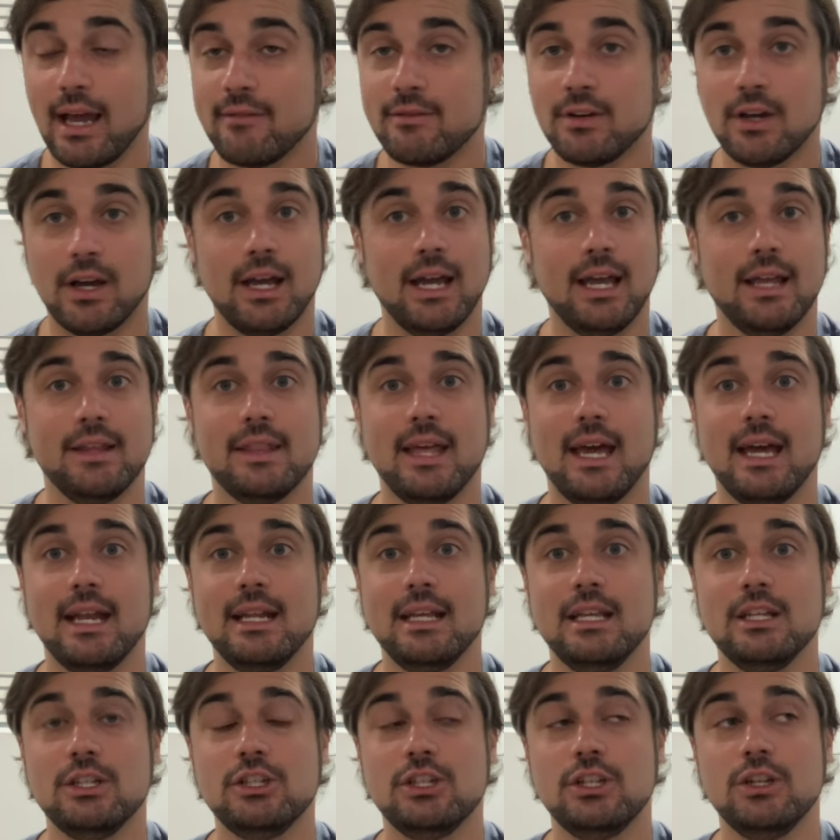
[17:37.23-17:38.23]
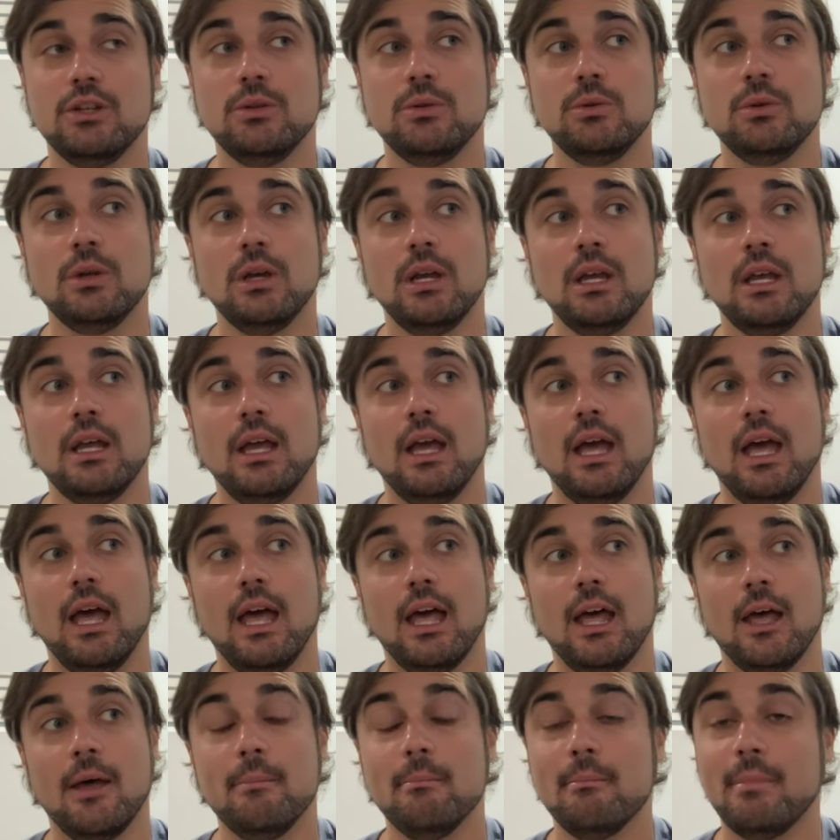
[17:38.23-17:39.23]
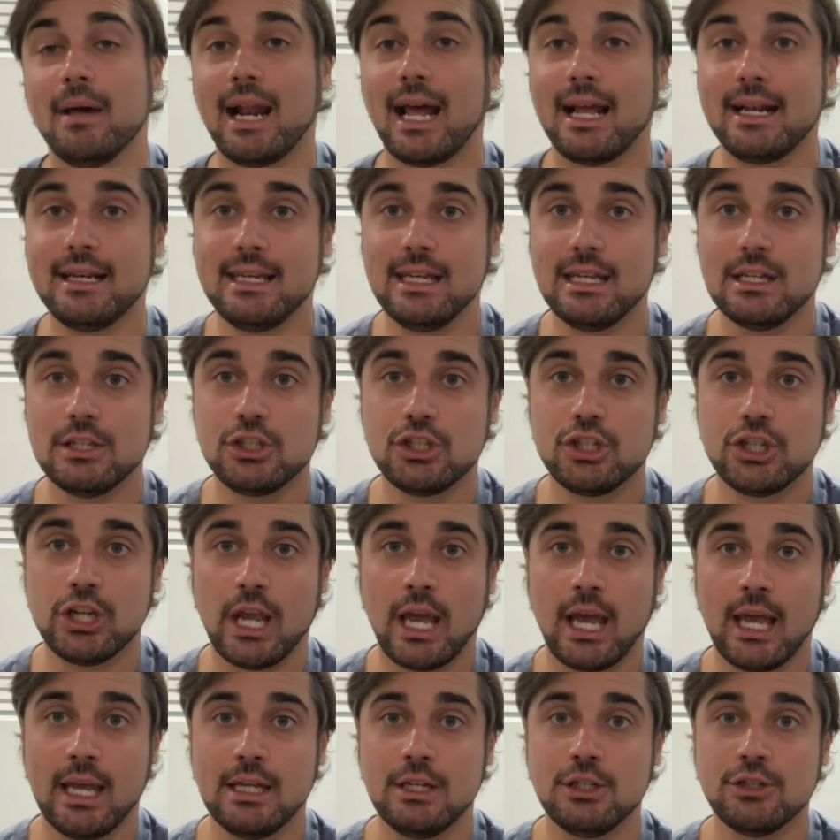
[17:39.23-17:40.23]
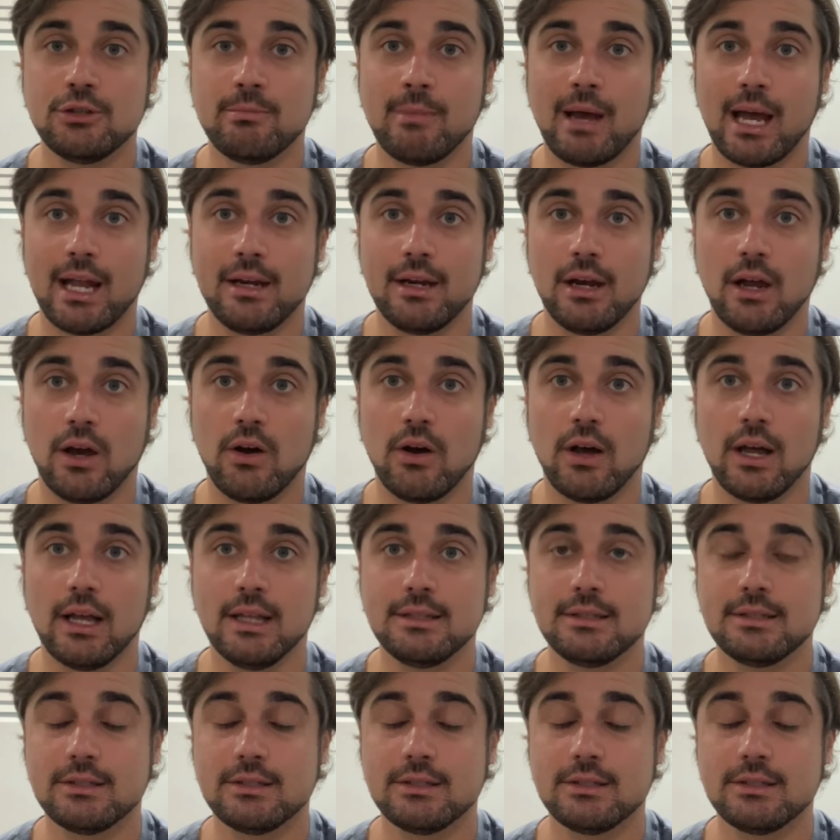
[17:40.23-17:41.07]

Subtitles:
I've not had that issue. But I did change my knot.